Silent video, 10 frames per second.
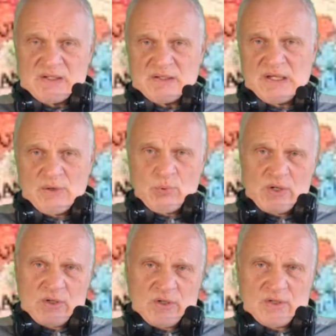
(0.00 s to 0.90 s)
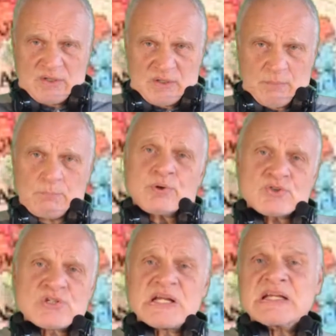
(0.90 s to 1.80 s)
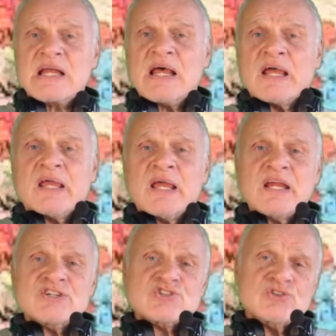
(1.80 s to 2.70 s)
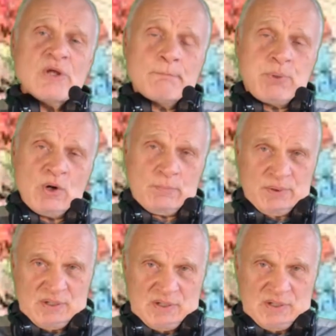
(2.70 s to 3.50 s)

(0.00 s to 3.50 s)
They are 100% against the Pope.